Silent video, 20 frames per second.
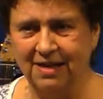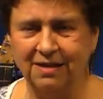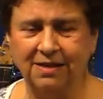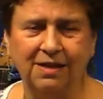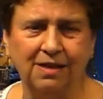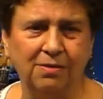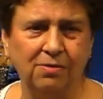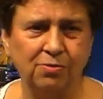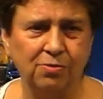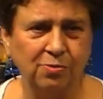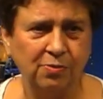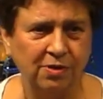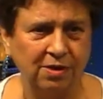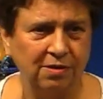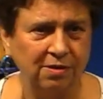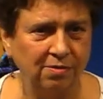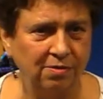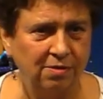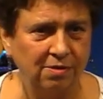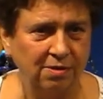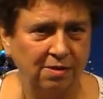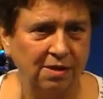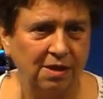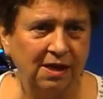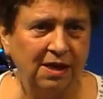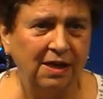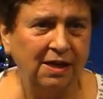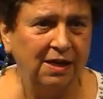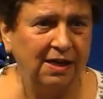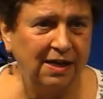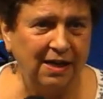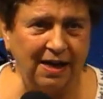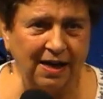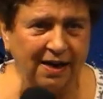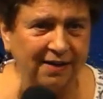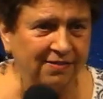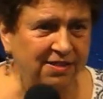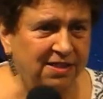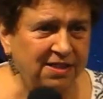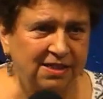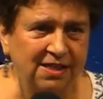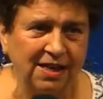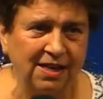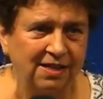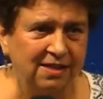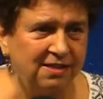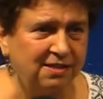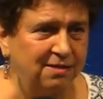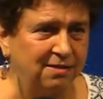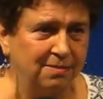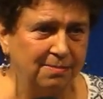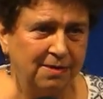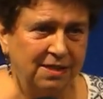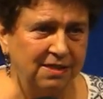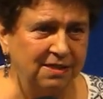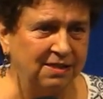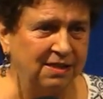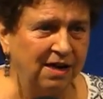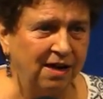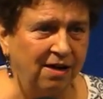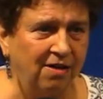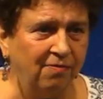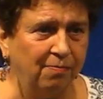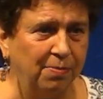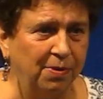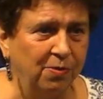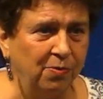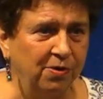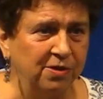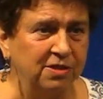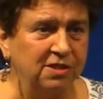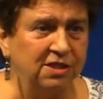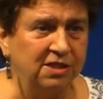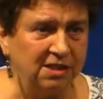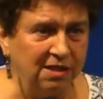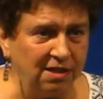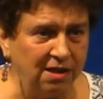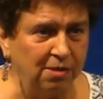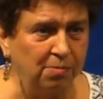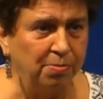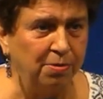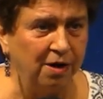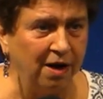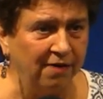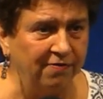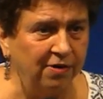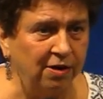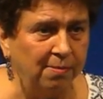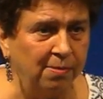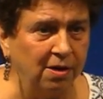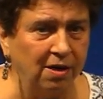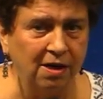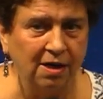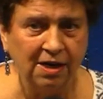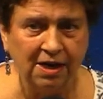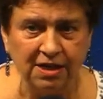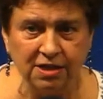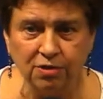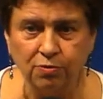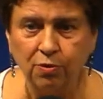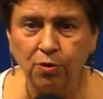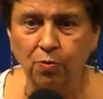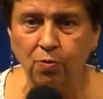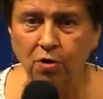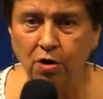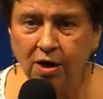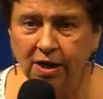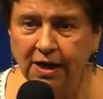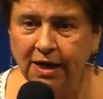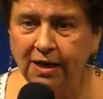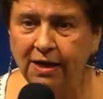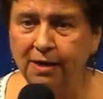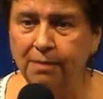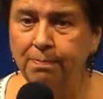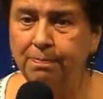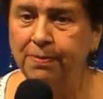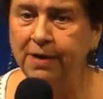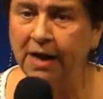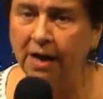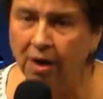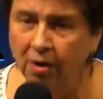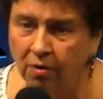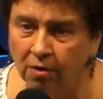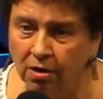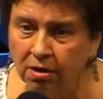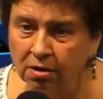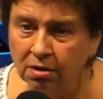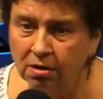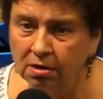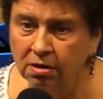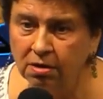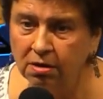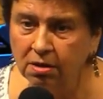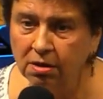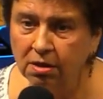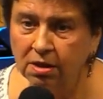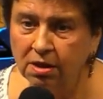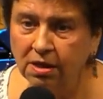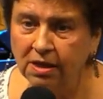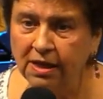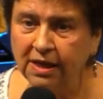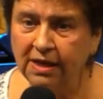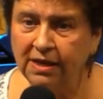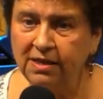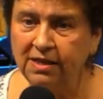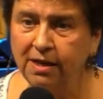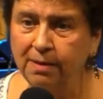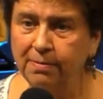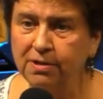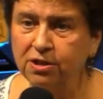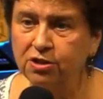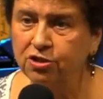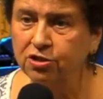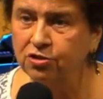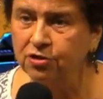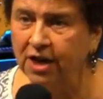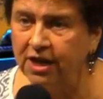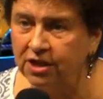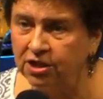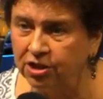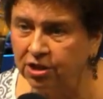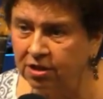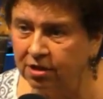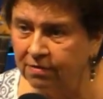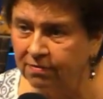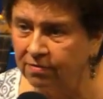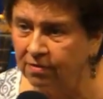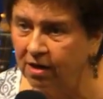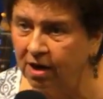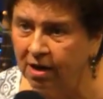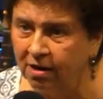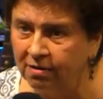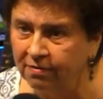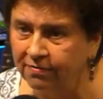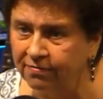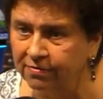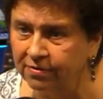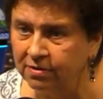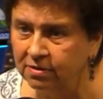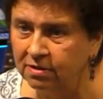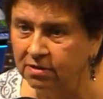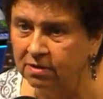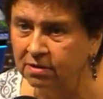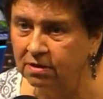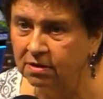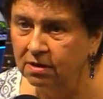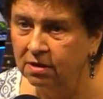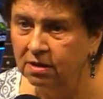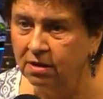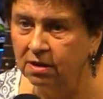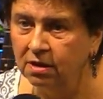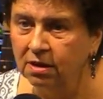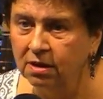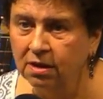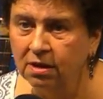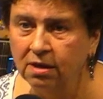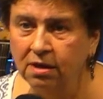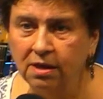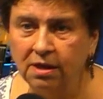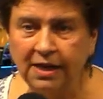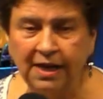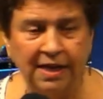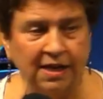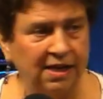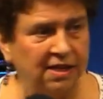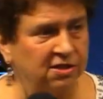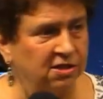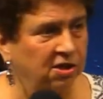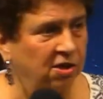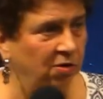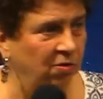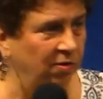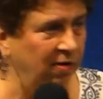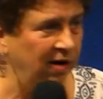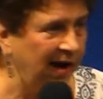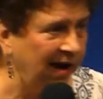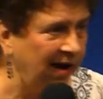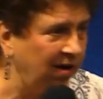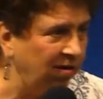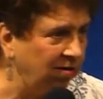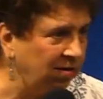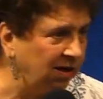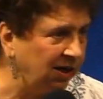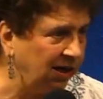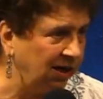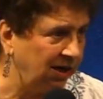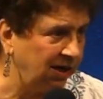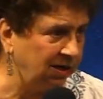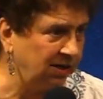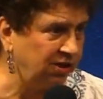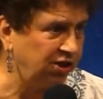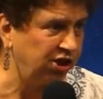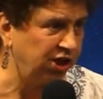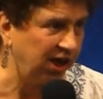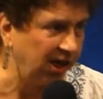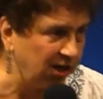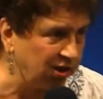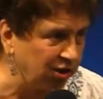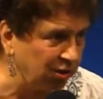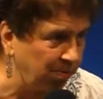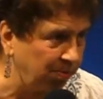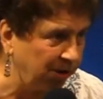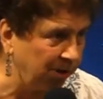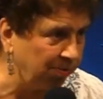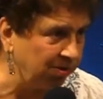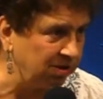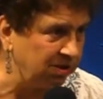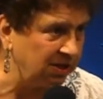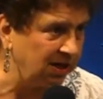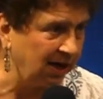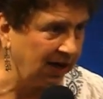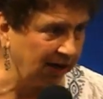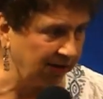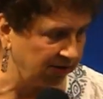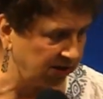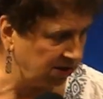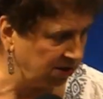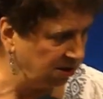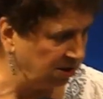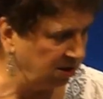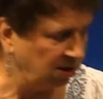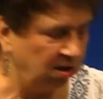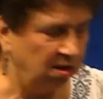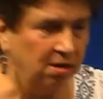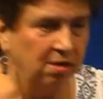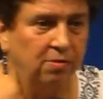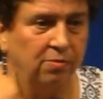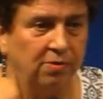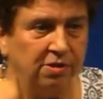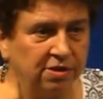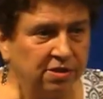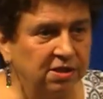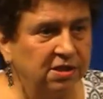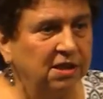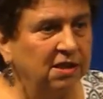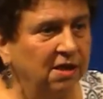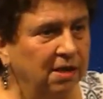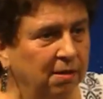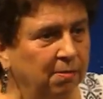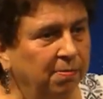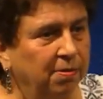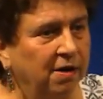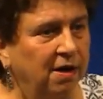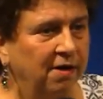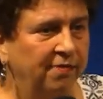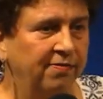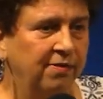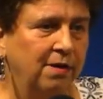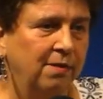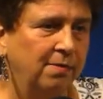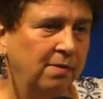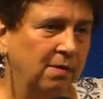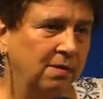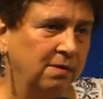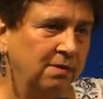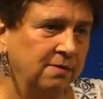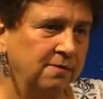I have to say this to myself, but we're still unprofitable unless we're walking in power and demonstration of love. And it's going out and changing people's lives. We're still unprofitable.